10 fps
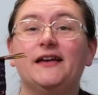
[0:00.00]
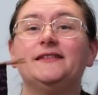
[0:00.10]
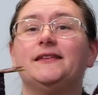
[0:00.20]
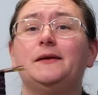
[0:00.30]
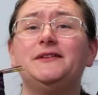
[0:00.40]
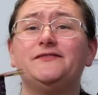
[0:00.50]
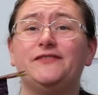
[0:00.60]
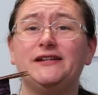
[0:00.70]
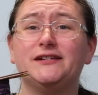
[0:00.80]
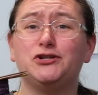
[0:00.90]
Simon's
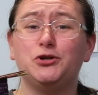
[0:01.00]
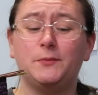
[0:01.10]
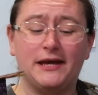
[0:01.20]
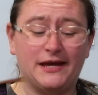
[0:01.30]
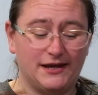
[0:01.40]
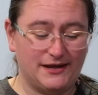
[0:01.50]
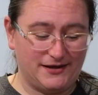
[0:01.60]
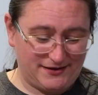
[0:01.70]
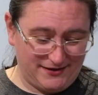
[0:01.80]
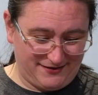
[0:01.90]
feet are too big.
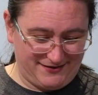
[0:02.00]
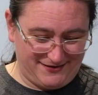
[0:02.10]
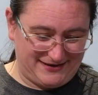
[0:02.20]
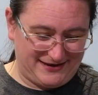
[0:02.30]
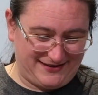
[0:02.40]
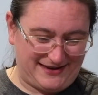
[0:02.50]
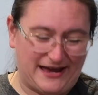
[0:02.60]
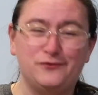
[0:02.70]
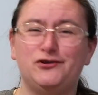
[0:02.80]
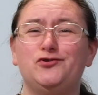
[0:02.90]

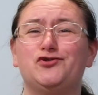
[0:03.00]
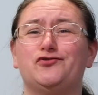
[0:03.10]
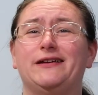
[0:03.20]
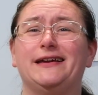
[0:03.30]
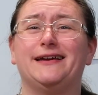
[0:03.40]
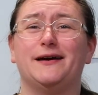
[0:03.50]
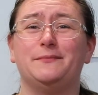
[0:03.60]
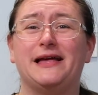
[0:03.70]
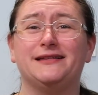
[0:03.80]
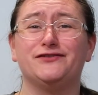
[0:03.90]
How do you shrink a
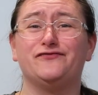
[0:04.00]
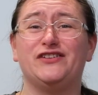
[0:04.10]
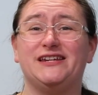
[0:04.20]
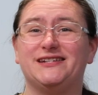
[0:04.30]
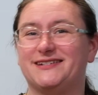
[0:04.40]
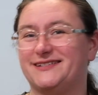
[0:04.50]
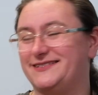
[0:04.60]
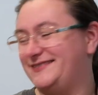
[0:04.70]
man's feet?